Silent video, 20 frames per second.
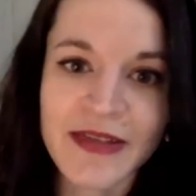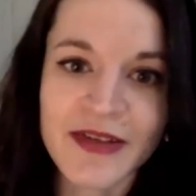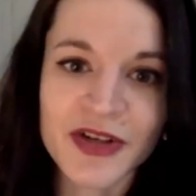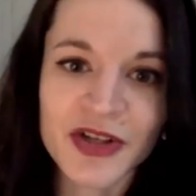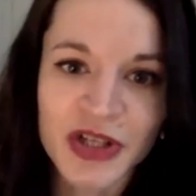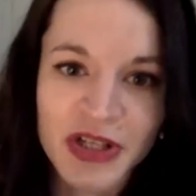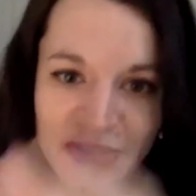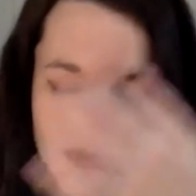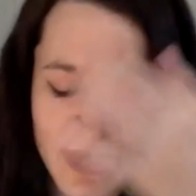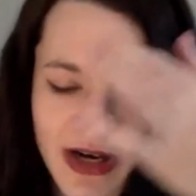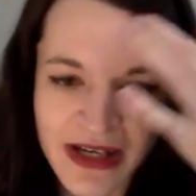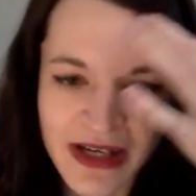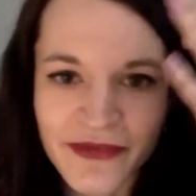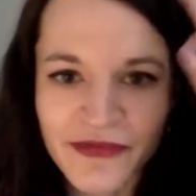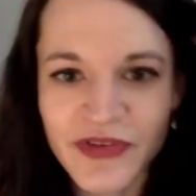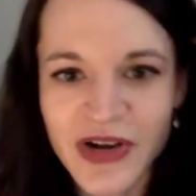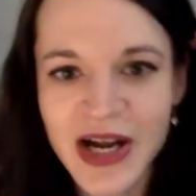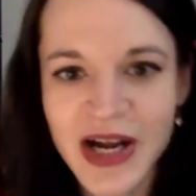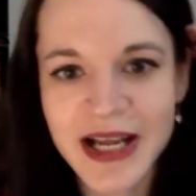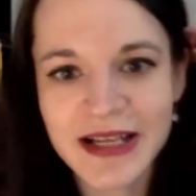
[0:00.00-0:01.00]
that she's trying to
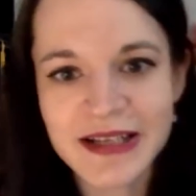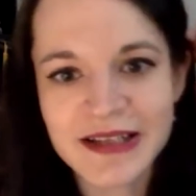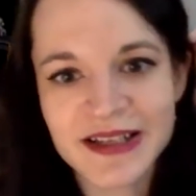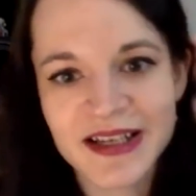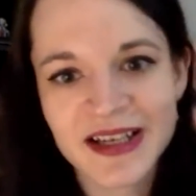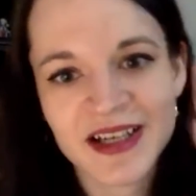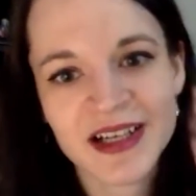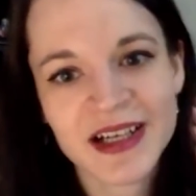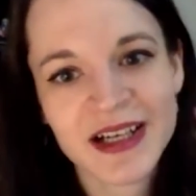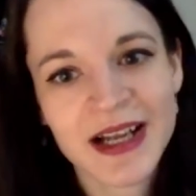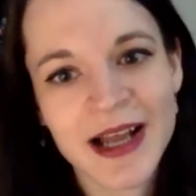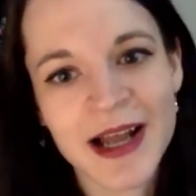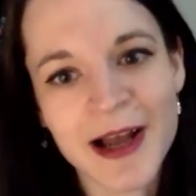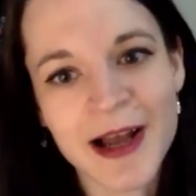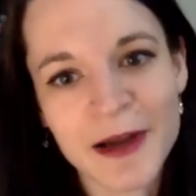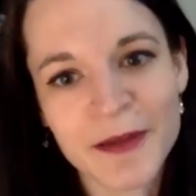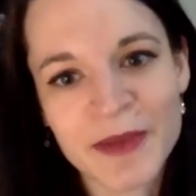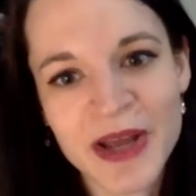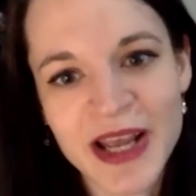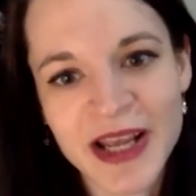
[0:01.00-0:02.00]
find,
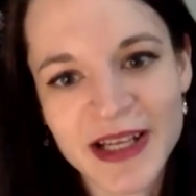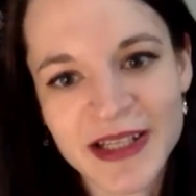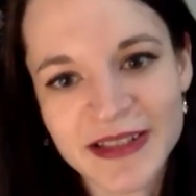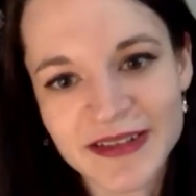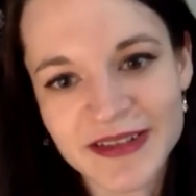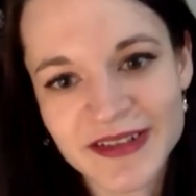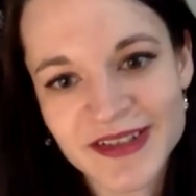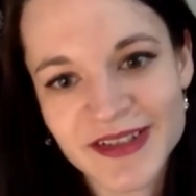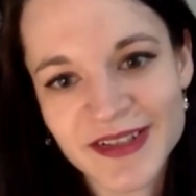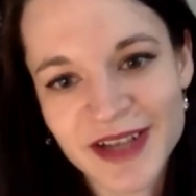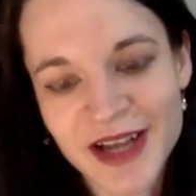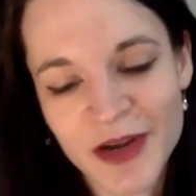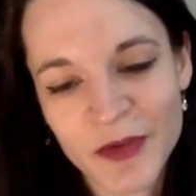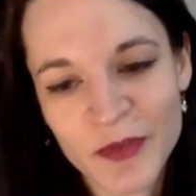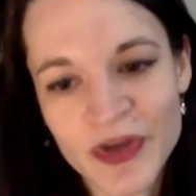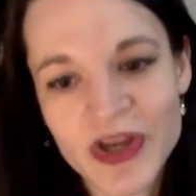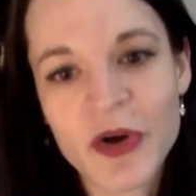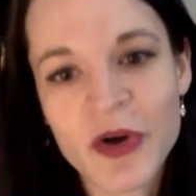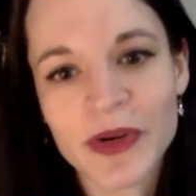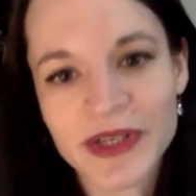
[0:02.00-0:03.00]
and
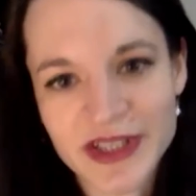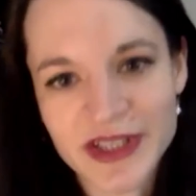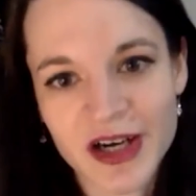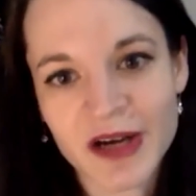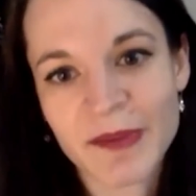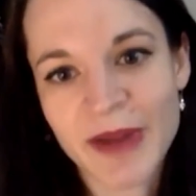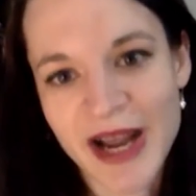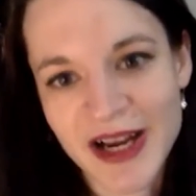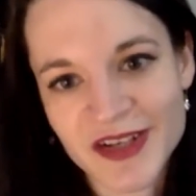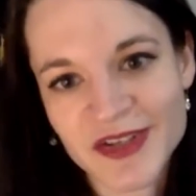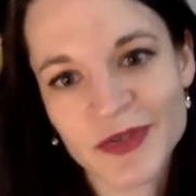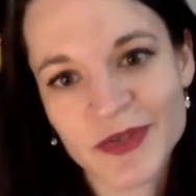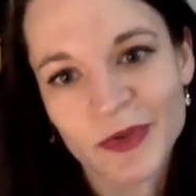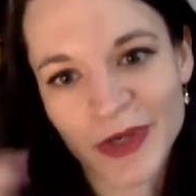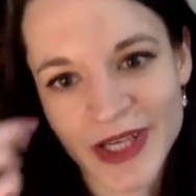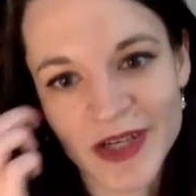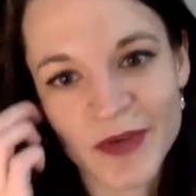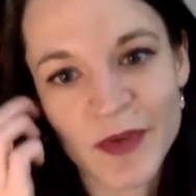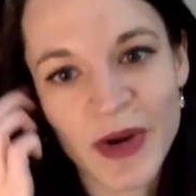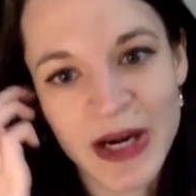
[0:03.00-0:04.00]
we go into her
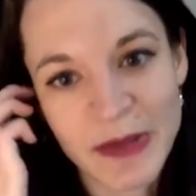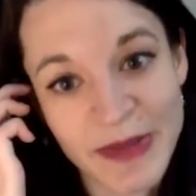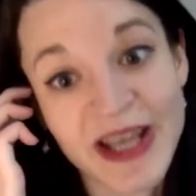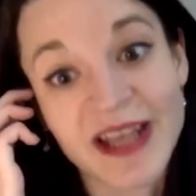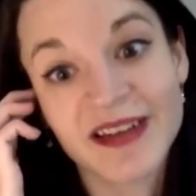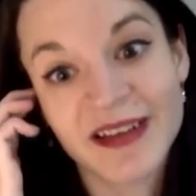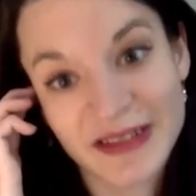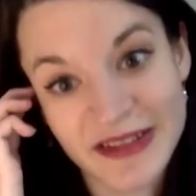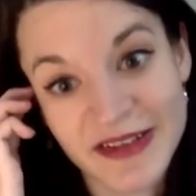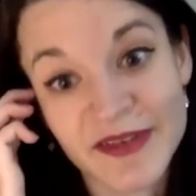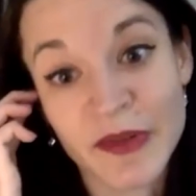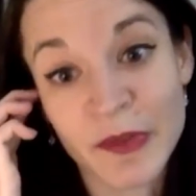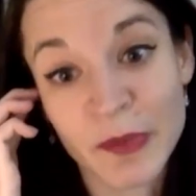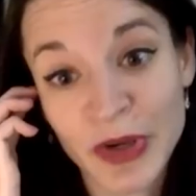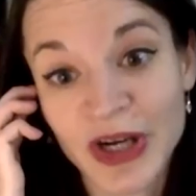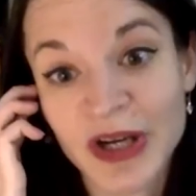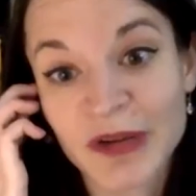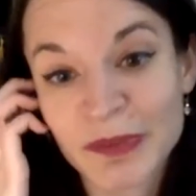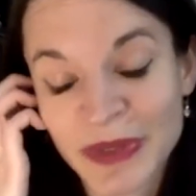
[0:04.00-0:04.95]
backstory quite a bit into the book.